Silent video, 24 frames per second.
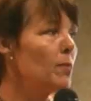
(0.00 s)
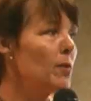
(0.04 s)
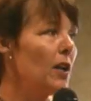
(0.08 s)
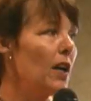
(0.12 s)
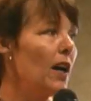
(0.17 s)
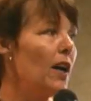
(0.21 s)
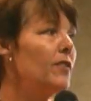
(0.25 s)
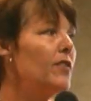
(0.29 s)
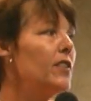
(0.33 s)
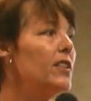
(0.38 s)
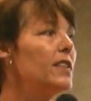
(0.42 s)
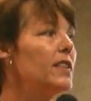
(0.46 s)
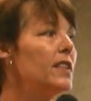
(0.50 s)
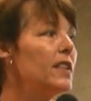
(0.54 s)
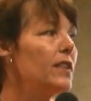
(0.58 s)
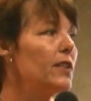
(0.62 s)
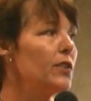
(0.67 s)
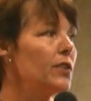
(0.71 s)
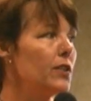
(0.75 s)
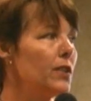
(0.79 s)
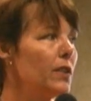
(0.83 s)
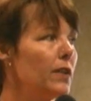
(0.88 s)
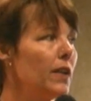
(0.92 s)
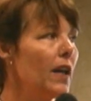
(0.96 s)
mean, obviously
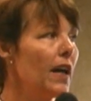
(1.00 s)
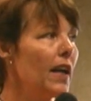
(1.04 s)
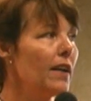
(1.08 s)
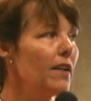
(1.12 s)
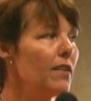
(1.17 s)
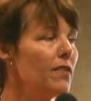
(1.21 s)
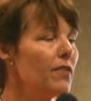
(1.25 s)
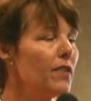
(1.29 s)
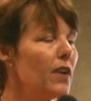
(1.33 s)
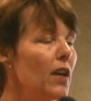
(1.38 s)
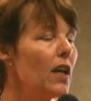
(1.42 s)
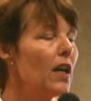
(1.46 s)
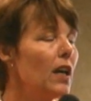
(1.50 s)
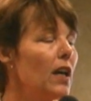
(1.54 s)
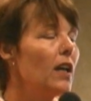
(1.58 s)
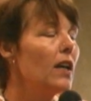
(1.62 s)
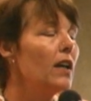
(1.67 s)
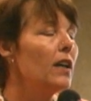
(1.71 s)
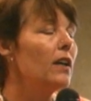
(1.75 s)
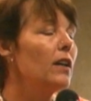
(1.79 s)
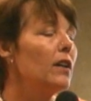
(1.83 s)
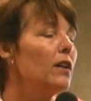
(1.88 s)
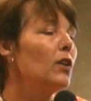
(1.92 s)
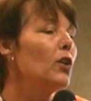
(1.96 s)
there's a lot of
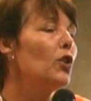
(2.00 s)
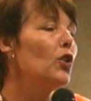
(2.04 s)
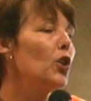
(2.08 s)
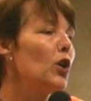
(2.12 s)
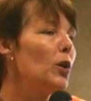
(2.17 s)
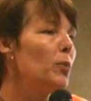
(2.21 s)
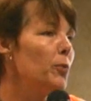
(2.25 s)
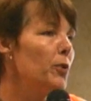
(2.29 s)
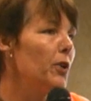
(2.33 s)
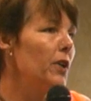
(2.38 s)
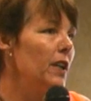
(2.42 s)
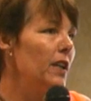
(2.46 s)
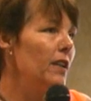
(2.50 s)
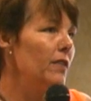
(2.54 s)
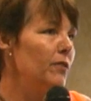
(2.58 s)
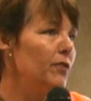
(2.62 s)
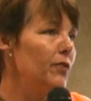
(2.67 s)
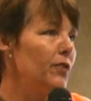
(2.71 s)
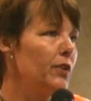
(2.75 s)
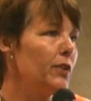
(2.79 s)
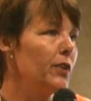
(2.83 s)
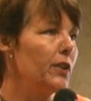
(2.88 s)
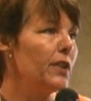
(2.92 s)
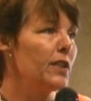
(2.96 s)
corporate
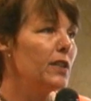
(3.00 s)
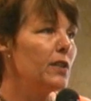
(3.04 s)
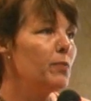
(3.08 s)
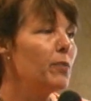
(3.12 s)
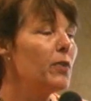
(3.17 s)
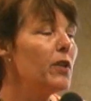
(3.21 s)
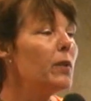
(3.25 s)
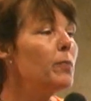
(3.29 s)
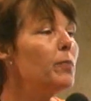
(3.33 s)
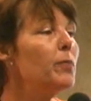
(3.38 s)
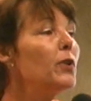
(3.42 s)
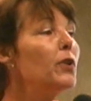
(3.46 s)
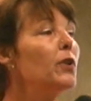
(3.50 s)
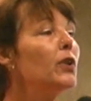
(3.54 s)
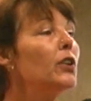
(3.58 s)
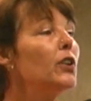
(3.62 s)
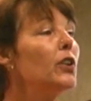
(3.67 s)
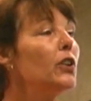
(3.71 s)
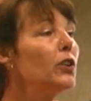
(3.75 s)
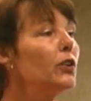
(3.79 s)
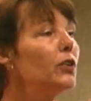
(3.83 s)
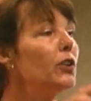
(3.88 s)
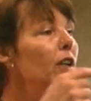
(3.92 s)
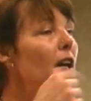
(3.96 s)
influence. People,
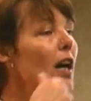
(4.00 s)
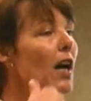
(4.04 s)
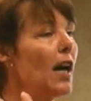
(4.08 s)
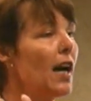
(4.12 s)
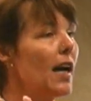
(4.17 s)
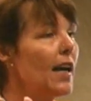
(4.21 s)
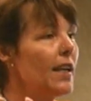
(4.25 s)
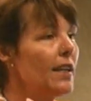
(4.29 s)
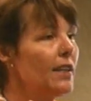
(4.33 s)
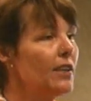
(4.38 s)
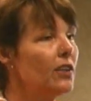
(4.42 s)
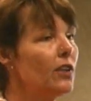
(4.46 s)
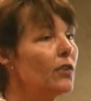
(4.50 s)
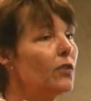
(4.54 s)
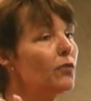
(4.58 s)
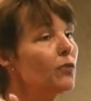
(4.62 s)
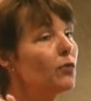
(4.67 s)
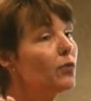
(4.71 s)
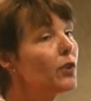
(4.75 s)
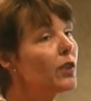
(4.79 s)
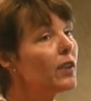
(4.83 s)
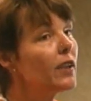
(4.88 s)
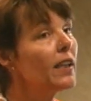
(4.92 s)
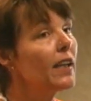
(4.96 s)
you and I
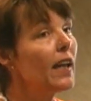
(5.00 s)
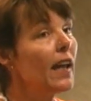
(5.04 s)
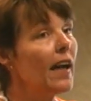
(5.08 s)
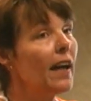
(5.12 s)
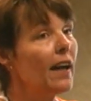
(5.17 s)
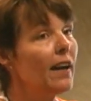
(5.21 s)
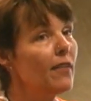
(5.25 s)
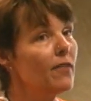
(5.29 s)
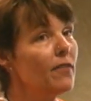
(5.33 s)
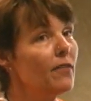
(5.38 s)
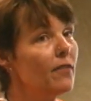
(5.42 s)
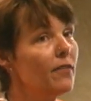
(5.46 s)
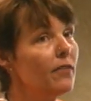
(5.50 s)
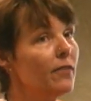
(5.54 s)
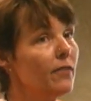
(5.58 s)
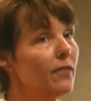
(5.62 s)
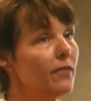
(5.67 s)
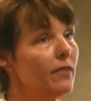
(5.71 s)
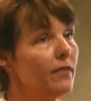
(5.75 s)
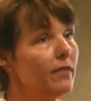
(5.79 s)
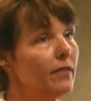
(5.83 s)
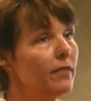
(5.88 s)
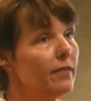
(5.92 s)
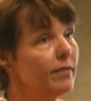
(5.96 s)
really have,
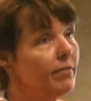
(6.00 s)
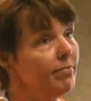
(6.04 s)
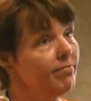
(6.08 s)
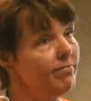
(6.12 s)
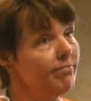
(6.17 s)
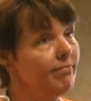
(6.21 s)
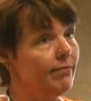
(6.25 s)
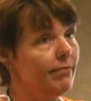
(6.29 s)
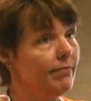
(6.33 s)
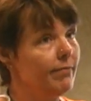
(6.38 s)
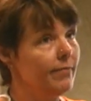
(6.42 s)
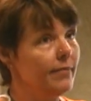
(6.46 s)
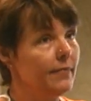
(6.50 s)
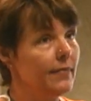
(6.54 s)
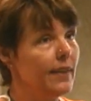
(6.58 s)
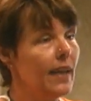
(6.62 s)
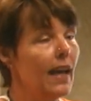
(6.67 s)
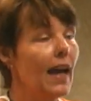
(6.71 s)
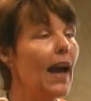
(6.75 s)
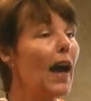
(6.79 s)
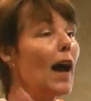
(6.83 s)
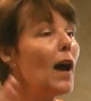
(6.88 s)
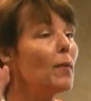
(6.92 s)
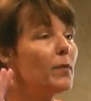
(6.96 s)

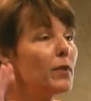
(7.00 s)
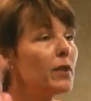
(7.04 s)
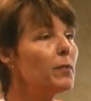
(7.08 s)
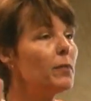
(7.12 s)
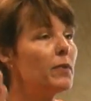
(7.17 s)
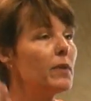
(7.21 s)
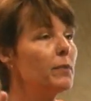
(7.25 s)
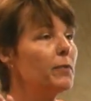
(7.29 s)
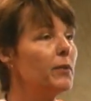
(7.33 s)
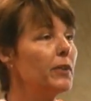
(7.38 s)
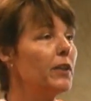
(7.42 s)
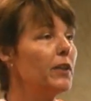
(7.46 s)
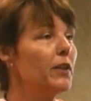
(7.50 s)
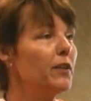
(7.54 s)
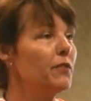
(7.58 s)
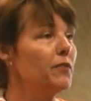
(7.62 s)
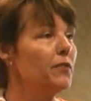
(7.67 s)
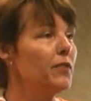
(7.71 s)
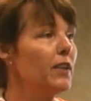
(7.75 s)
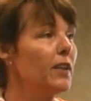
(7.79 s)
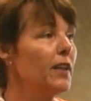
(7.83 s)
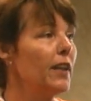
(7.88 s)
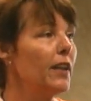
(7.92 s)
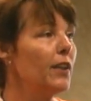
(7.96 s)
how many people here
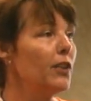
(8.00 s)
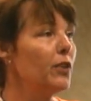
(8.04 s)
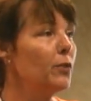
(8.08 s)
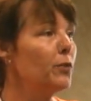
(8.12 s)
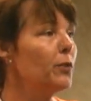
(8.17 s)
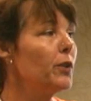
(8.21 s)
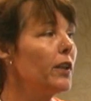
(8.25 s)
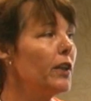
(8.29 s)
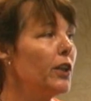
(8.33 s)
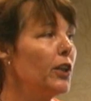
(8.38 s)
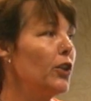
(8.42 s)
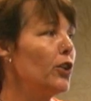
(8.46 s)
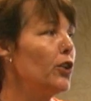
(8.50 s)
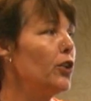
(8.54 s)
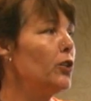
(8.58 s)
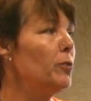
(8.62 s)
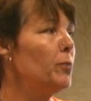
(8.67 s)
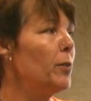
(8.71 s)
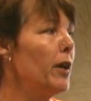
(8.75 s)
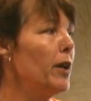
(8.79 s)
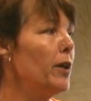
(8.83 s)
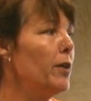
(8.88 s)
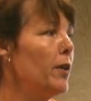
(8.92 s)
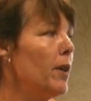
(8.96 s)
feel like you're really
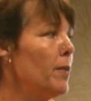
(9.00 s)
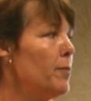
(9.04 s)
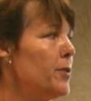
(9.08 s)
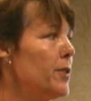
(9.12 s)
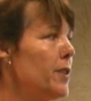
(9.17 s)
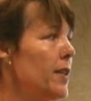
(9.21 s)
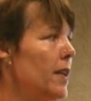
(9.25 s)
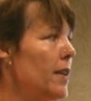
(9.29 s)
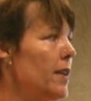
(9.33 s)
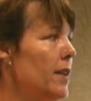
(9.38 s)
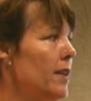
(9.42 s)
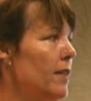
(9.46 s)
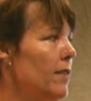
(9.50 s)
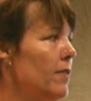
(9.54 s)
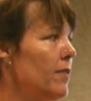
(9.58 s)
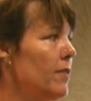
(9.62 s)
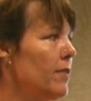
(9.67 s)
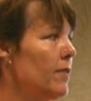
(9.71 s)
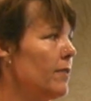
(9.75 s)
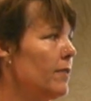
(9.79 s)
heard by your representative?